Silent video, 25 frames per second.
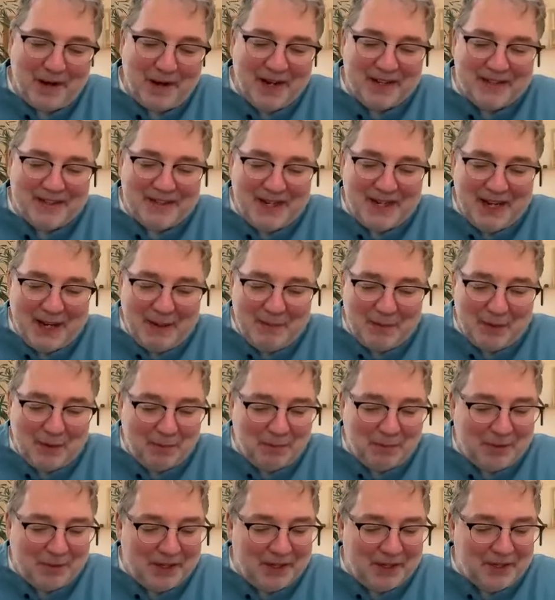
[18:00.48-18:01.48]
by a
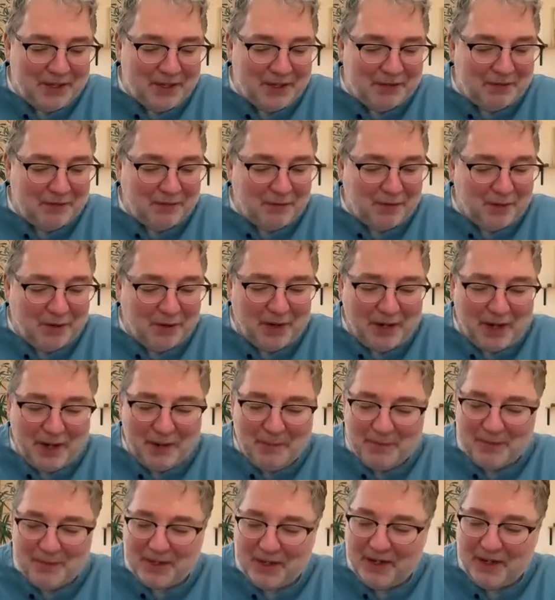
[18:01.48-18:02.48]
table, place your
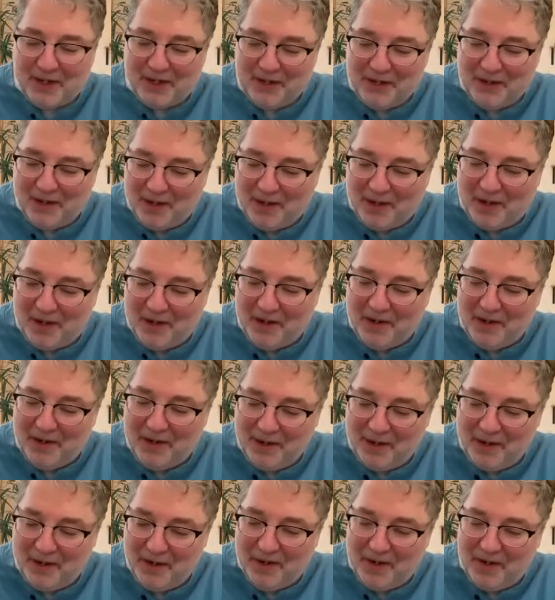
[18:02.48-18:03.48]
forearms on
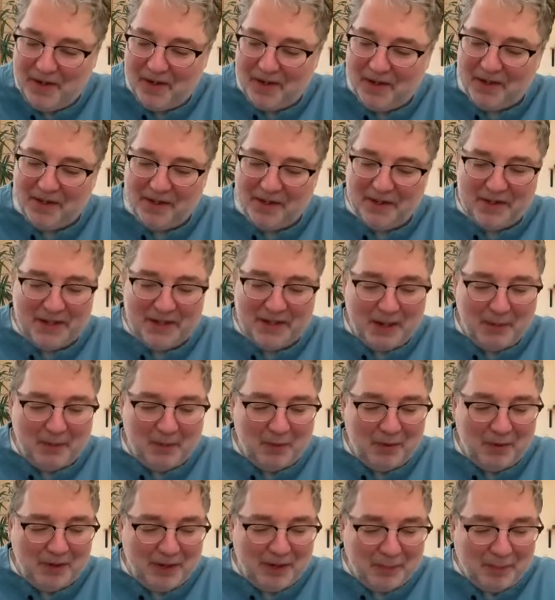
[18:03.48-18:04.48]
the
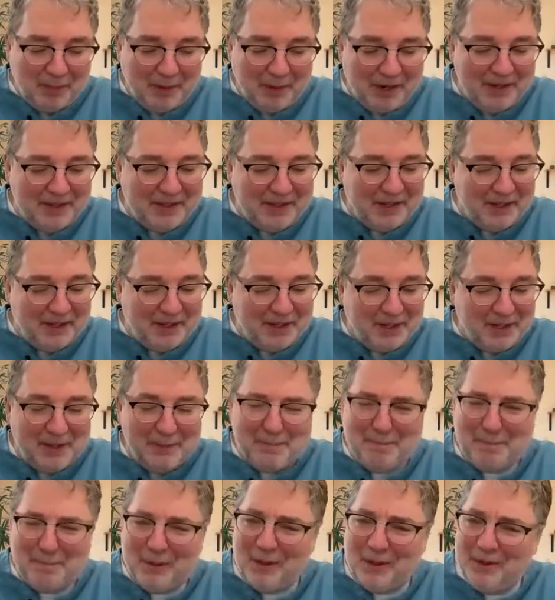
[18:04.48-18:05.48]
table. We're going to pay attention
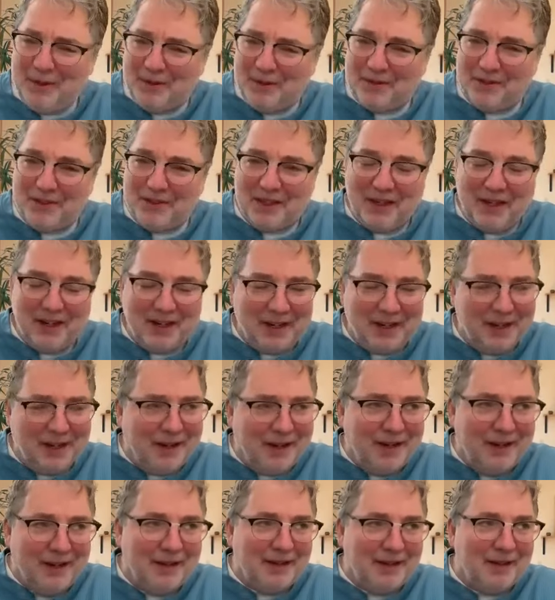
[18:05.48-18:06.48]
to bones. Like,
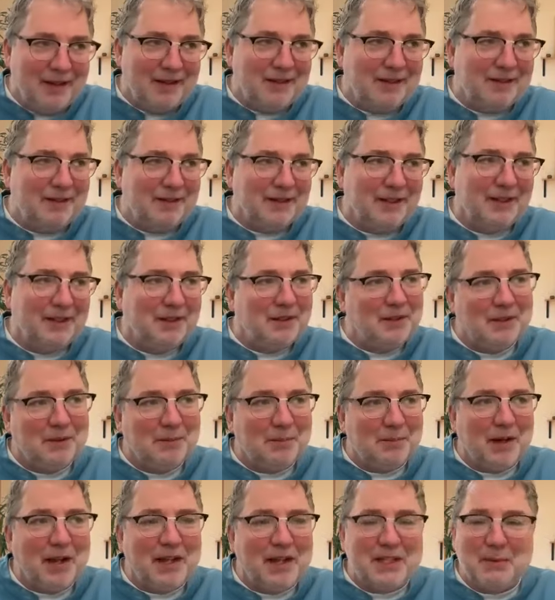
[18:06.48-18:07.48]
a
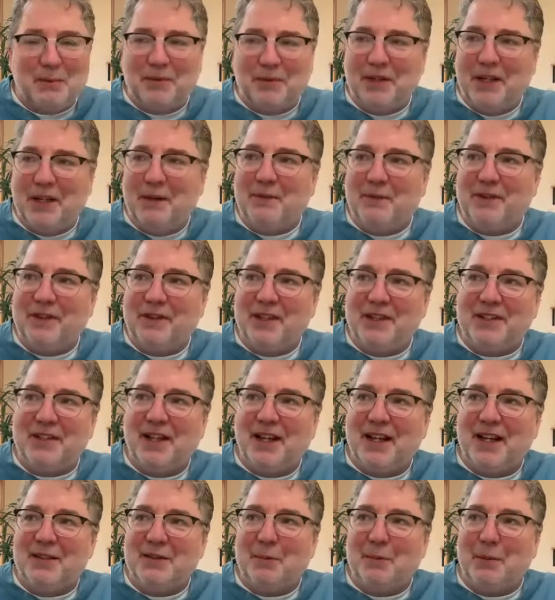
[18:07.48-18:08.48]
possible name for this
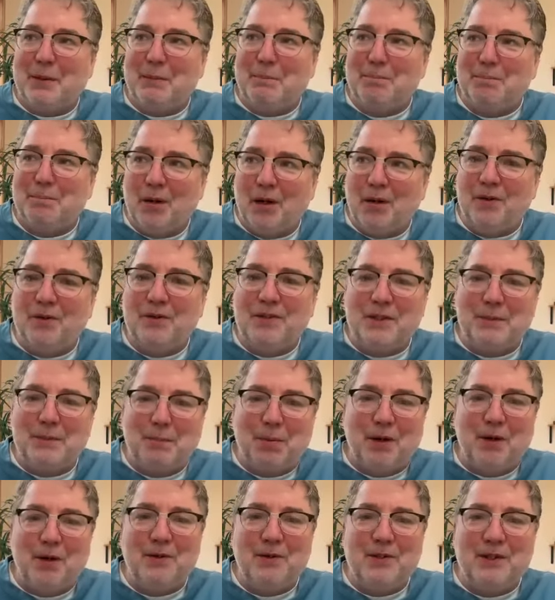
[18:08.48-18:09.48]
class would be bones,
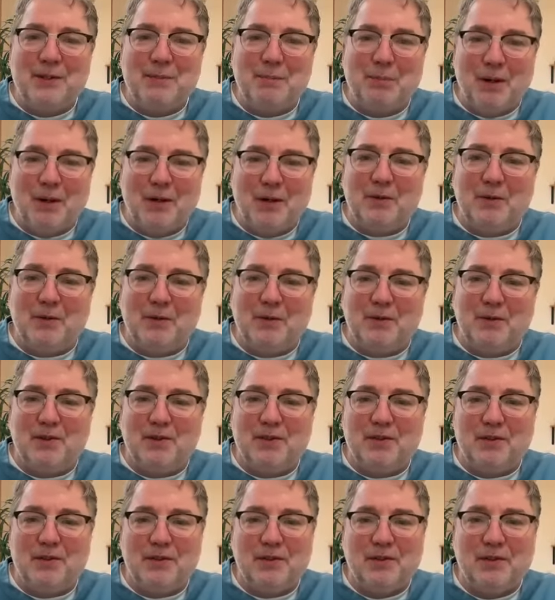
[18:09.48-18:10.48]
bones,
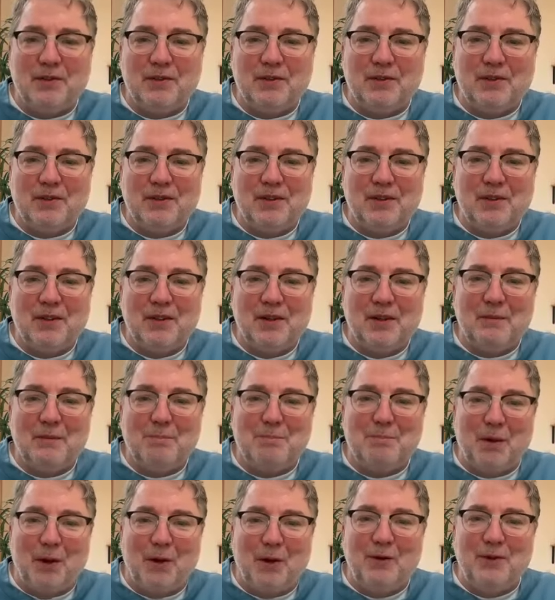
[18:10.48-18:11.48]
bones.
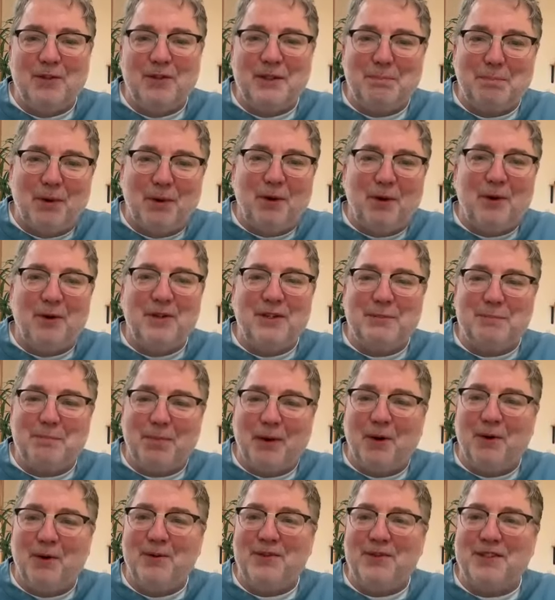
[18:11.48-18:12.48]
Bones, bones,
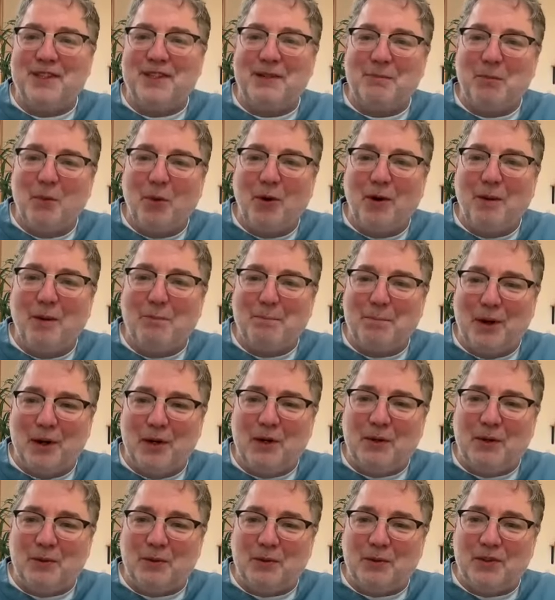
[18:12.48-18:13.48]
bones, and more
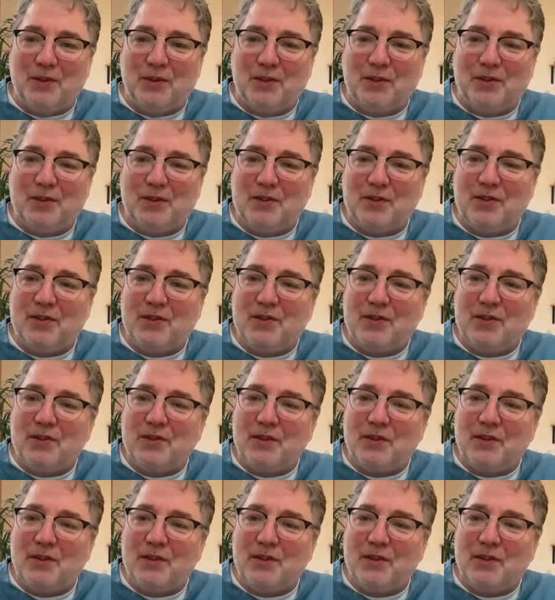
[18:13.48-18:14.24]
bones,